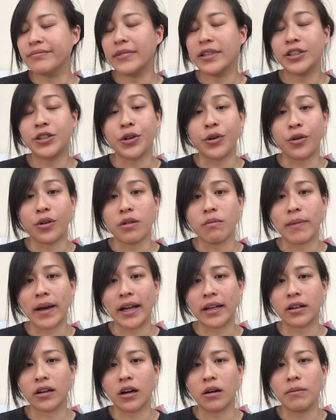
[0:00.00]
So you're the
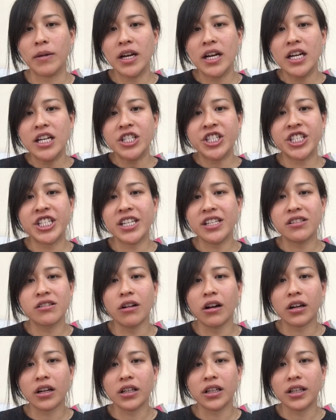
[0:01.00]
bad cop. She's
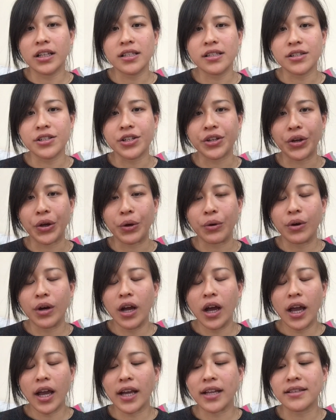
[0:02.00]
not going to listen to you.
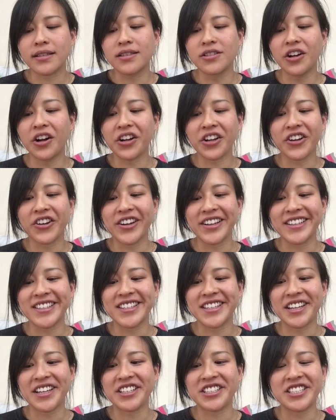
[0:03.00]
She's not going
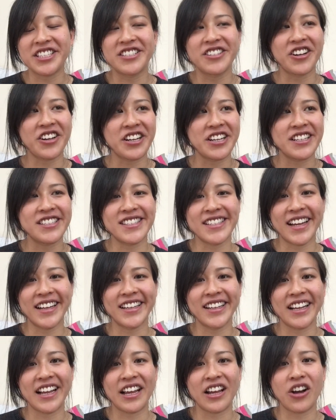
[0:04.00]
to
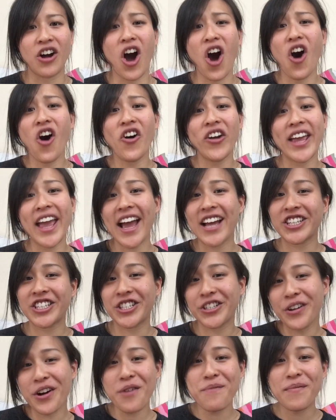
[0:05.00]
suddenly go, oh yeah,
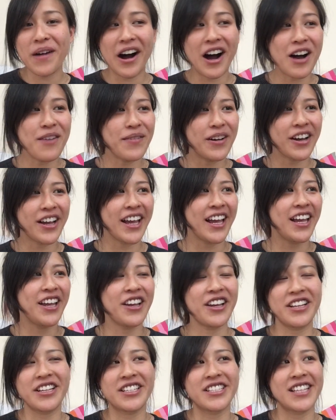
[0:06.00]
sure mom, okay, you
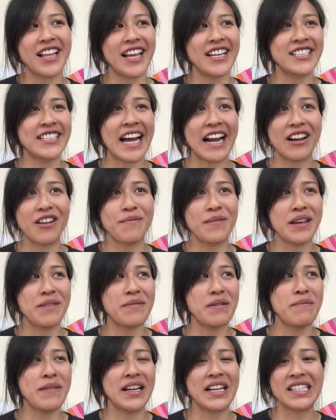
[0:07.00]
can just like shout at me and
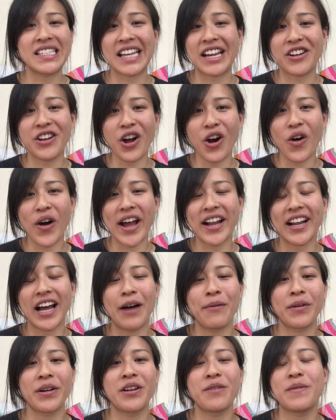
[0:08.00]
be mean and say no, and
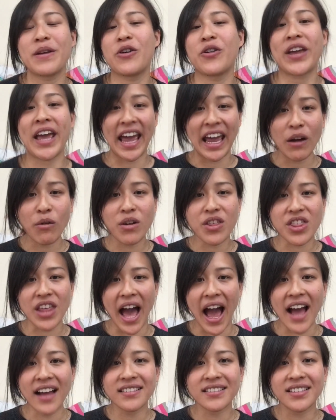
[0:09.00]
I'm going to be okay with
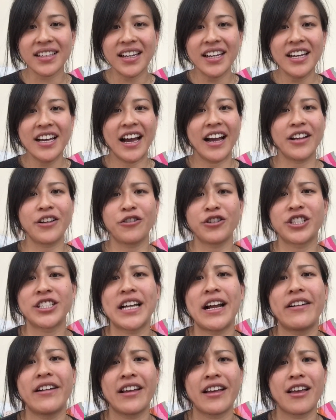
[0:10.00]
that, and you're
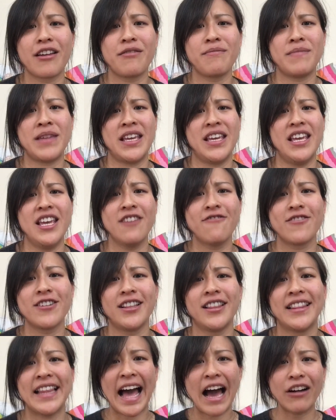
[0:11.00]
shouting at me
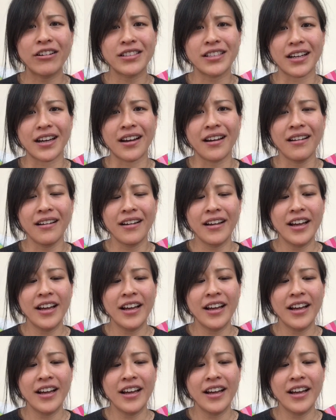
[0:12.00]
even louder,